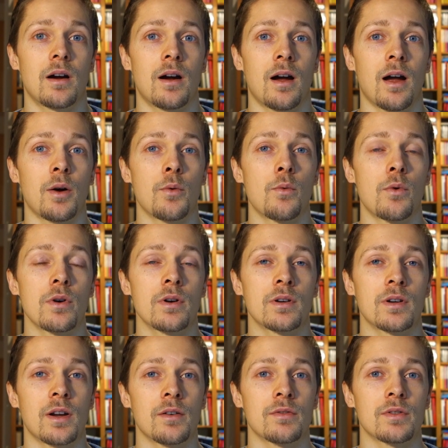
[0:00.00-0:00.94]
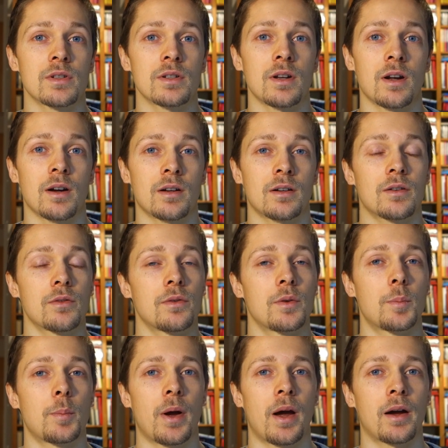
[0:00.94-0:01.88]
I wouldn't have stuck to
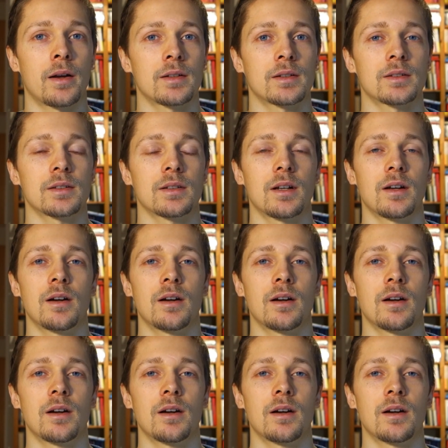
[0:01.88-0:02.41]
the path